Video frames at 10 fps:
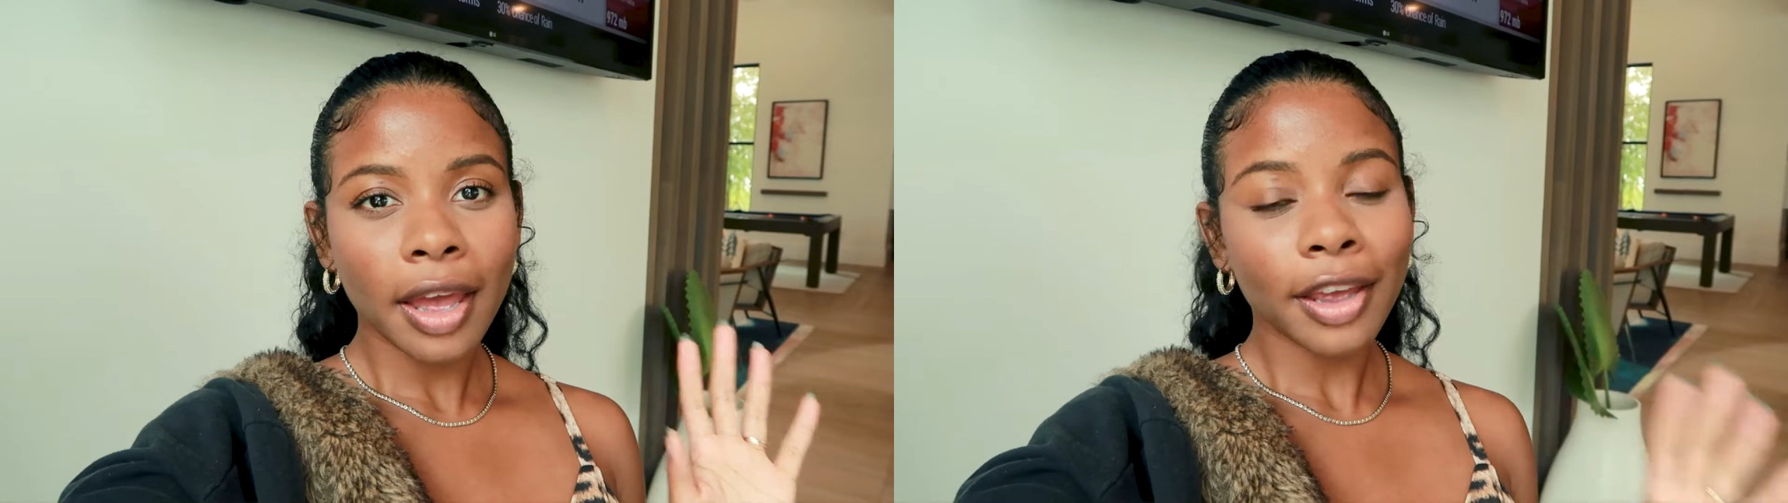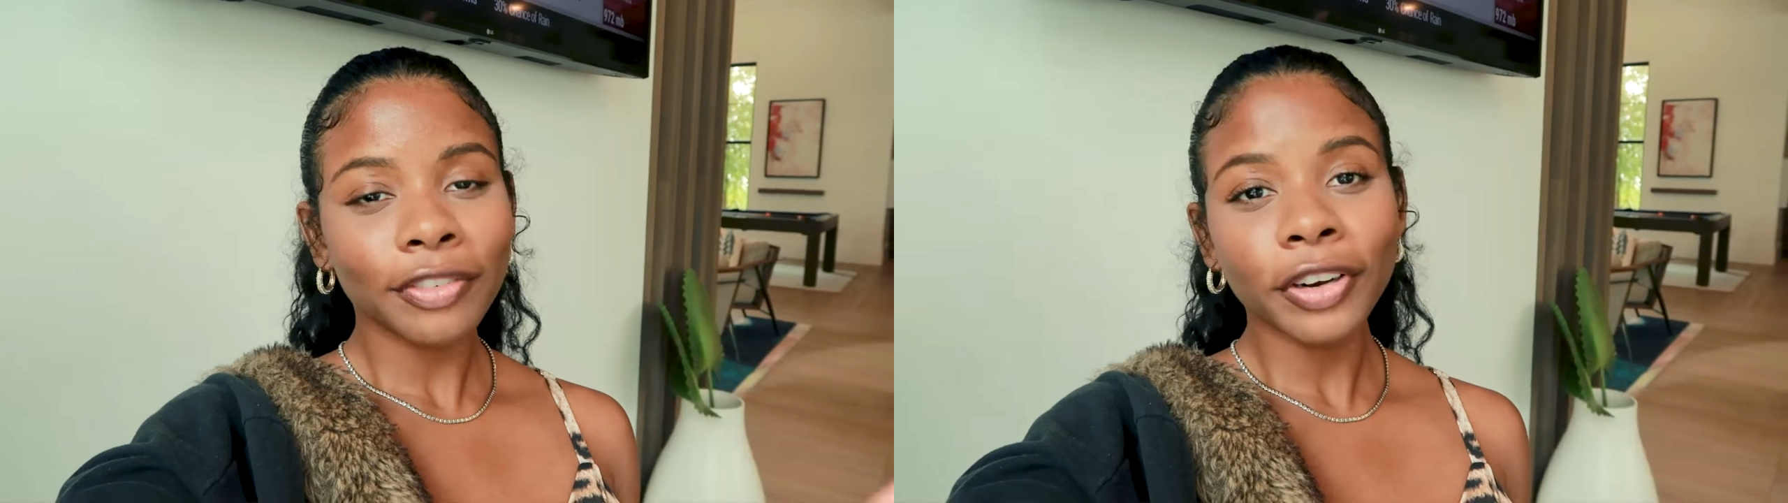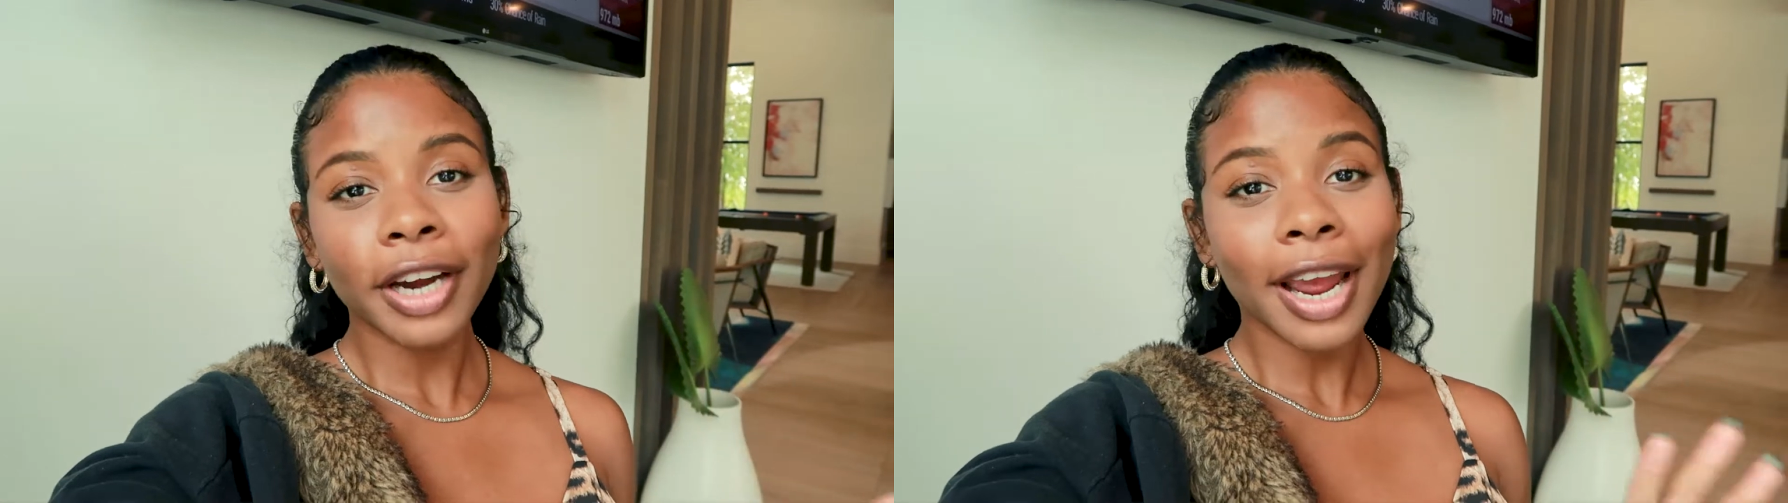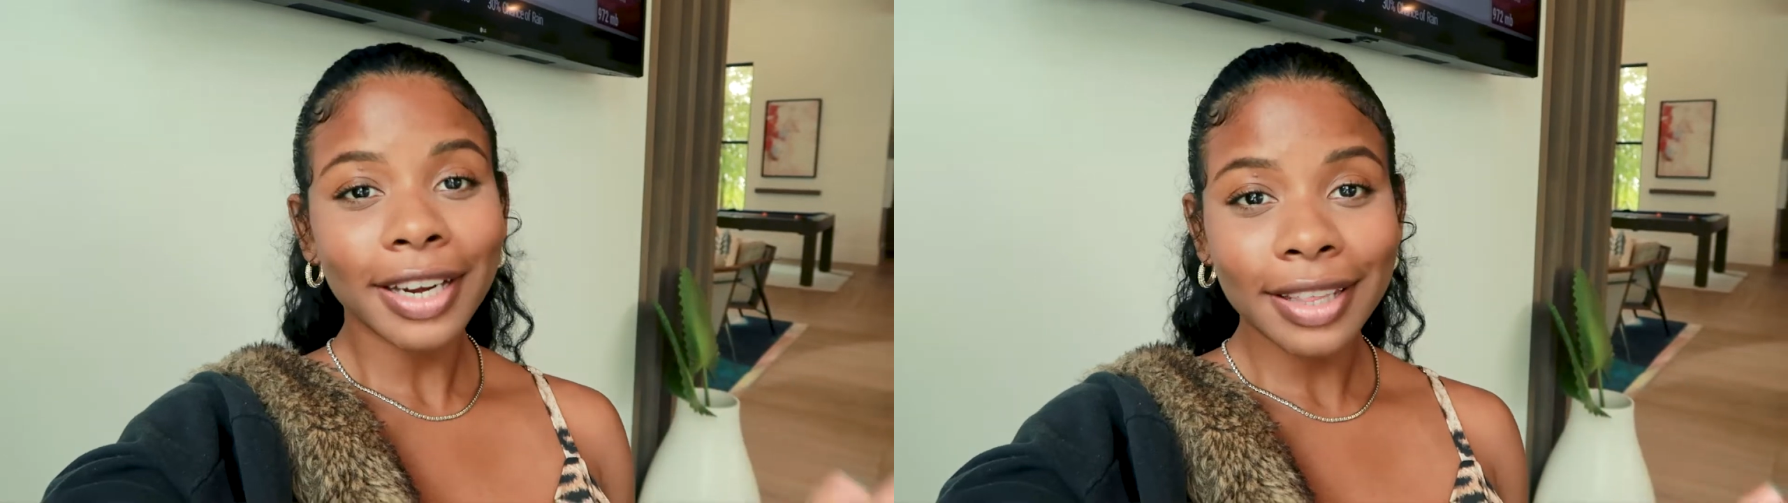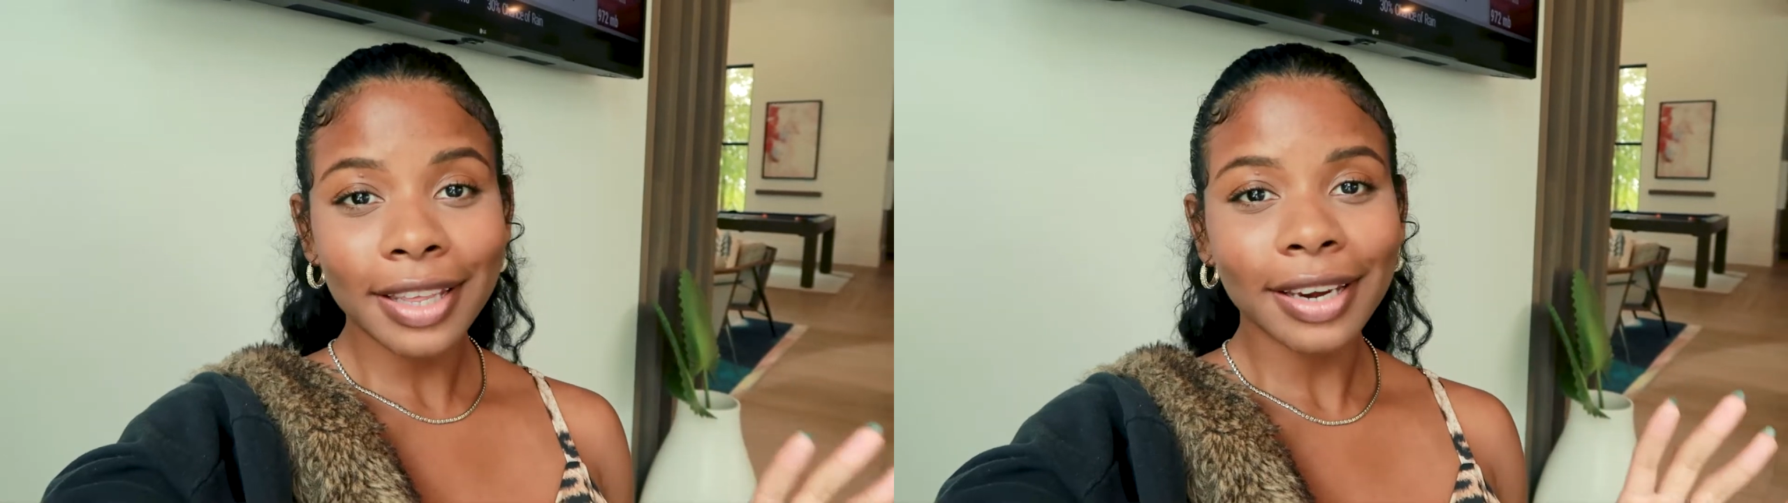If you're
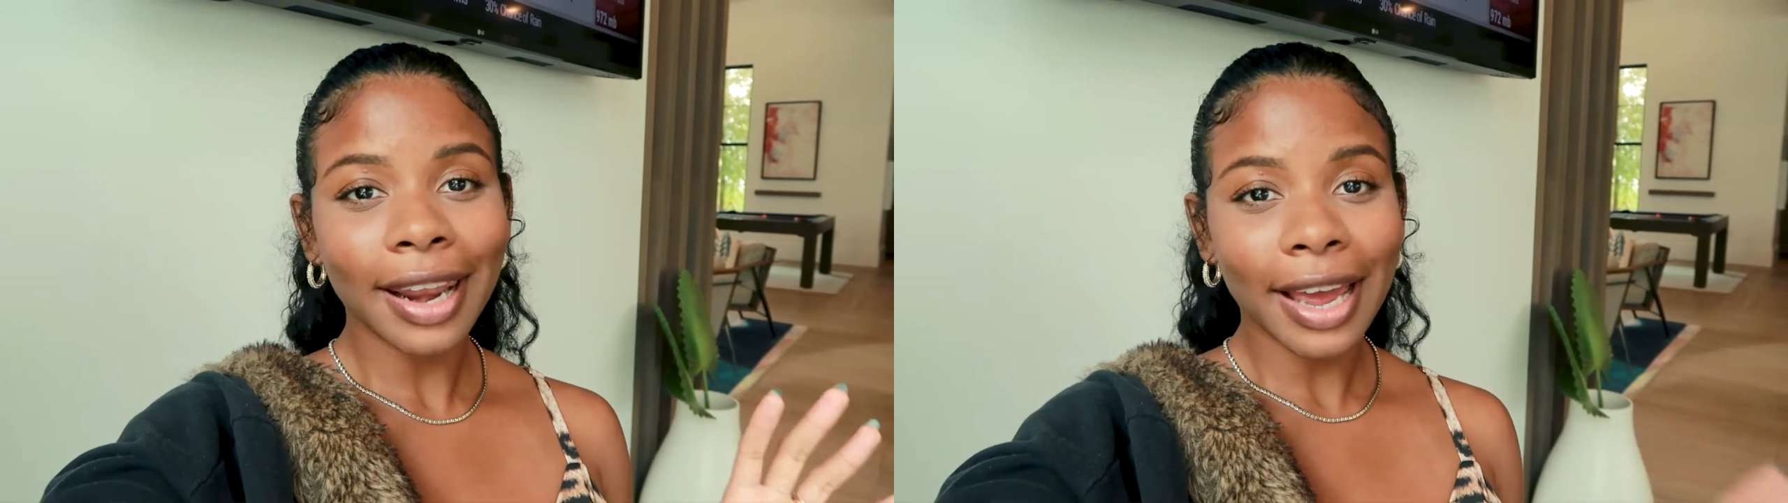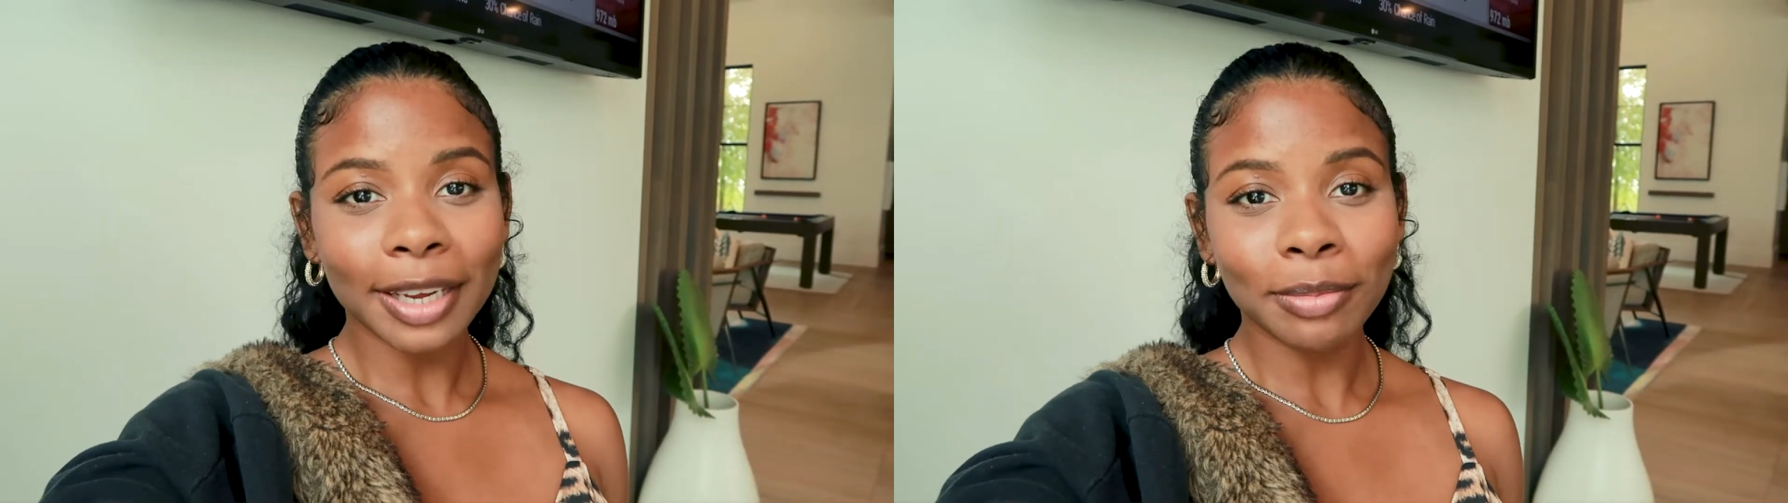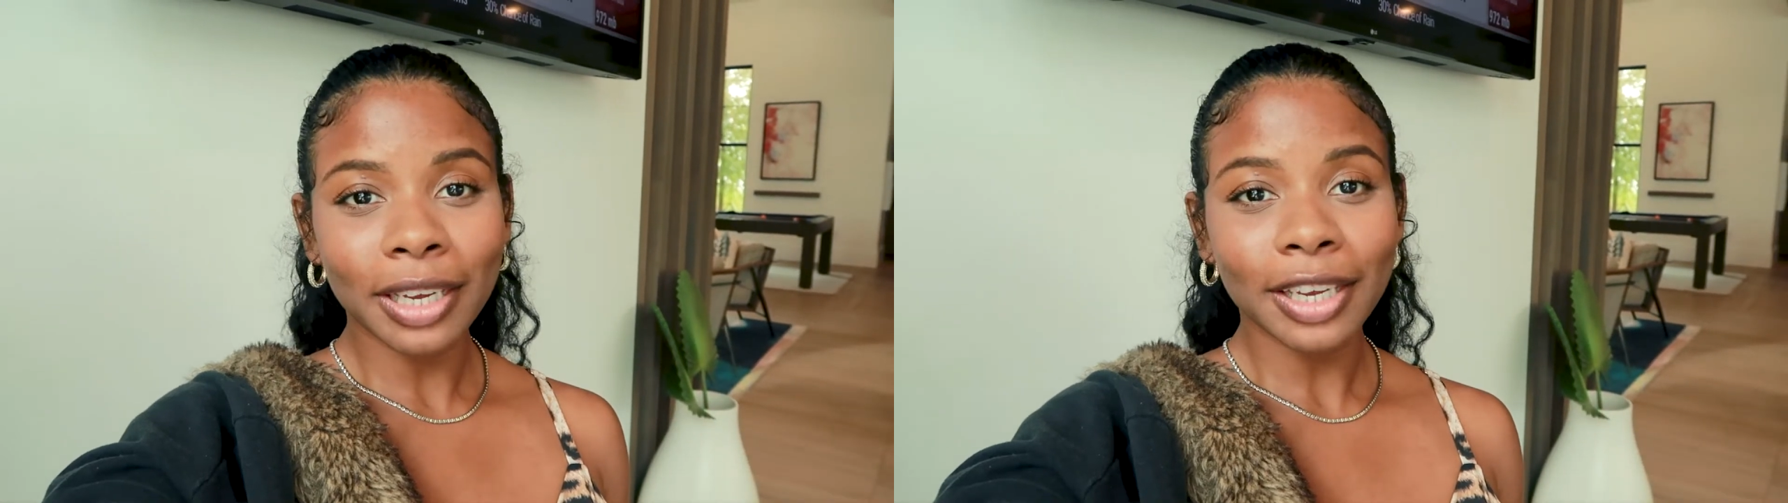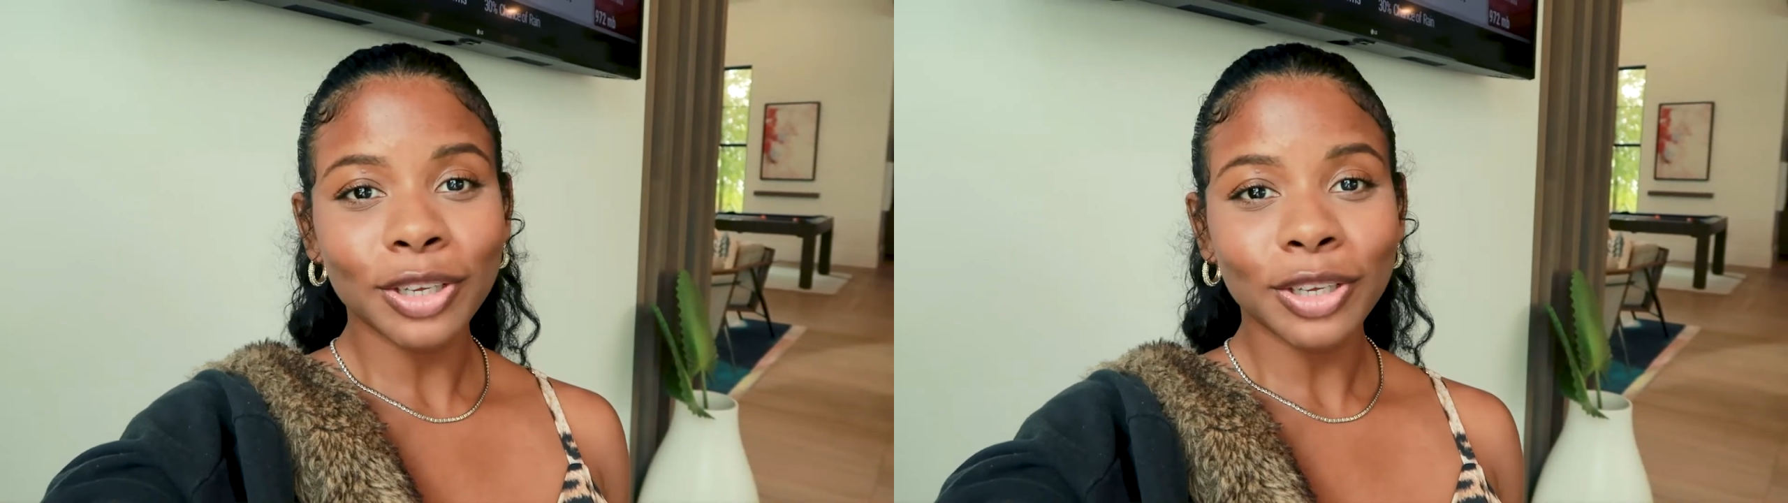anything like me,